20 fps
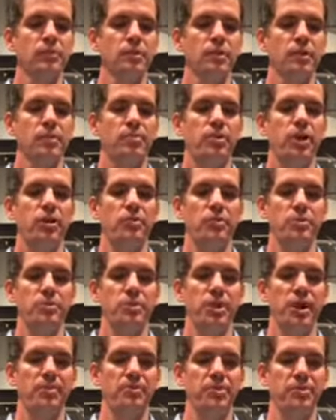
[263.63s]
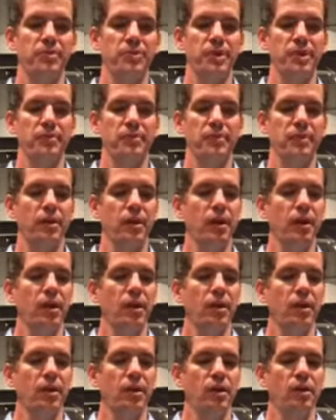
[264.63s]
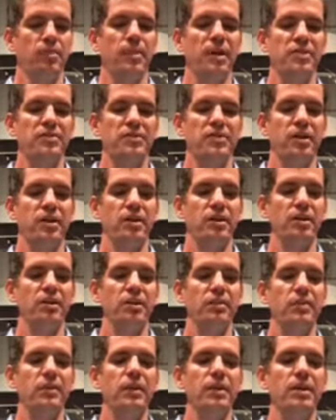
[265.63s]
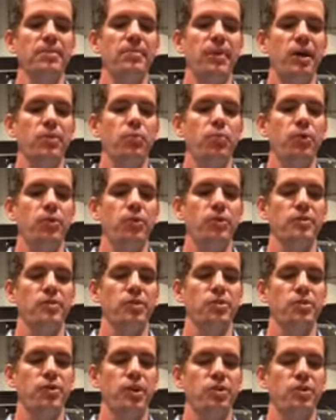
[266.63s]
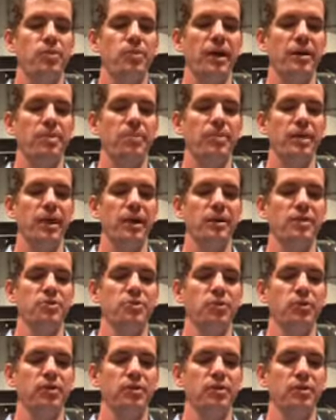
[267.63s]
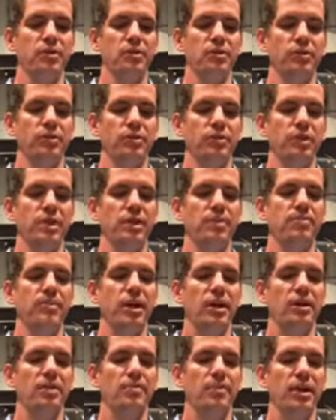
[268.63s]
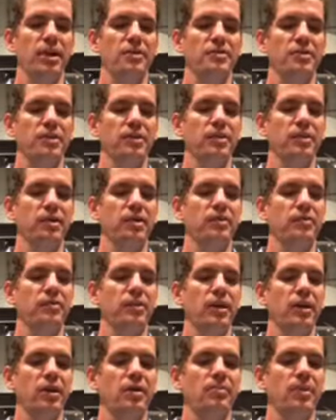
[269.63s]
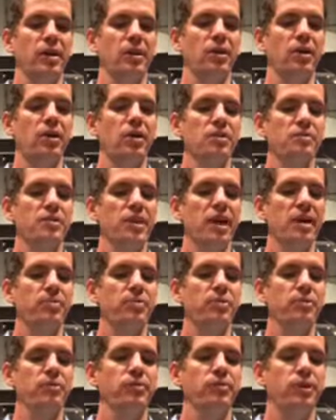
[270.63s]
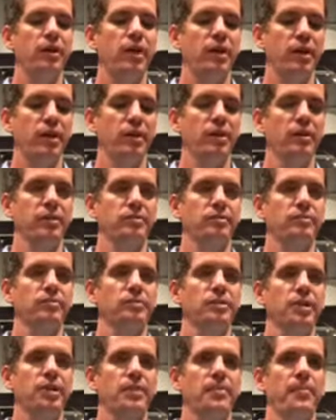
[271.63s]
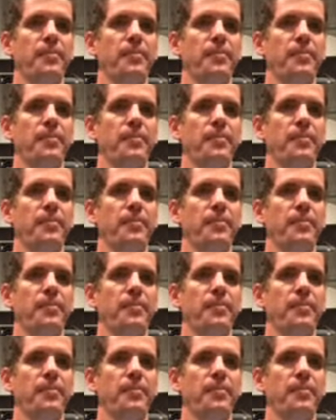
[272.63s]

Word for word: Proverbs chapter 7. My son, keep my words and treasure my commands within you. Keep my commands and live, and my law is the apple of your eye. Okay?